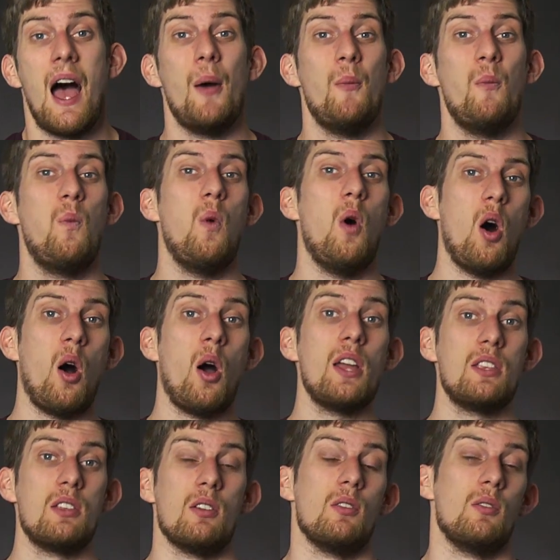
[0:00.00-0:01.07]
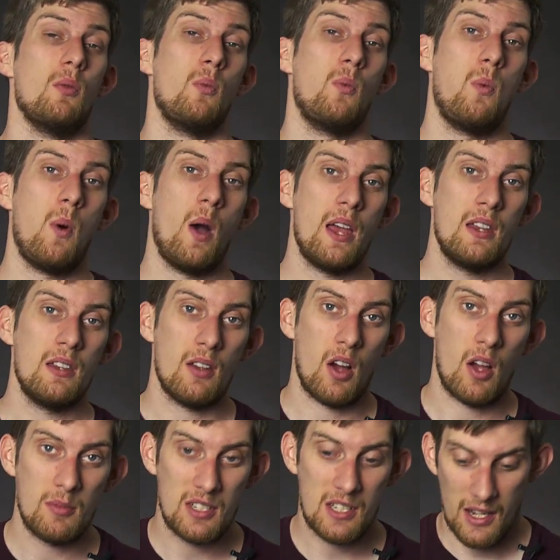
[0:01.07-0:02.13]
And what I do when
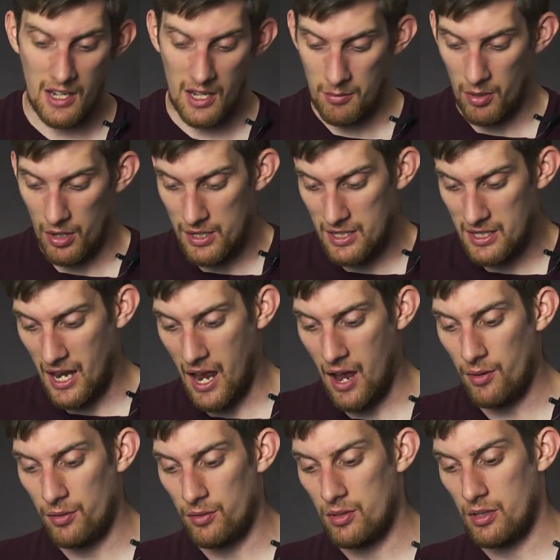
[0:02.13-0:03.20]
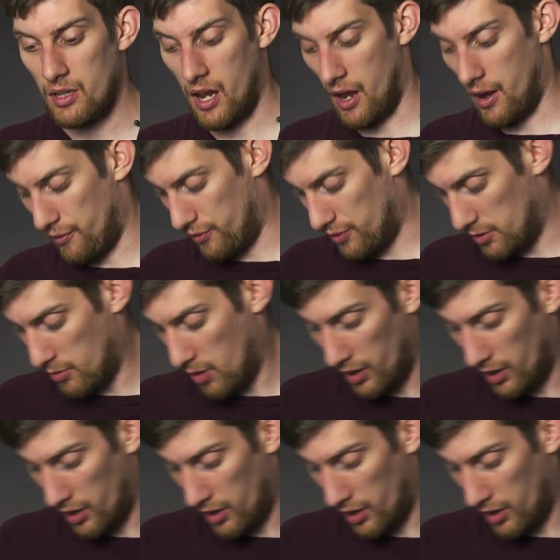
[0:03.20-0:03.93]
I'm syncing my sound through the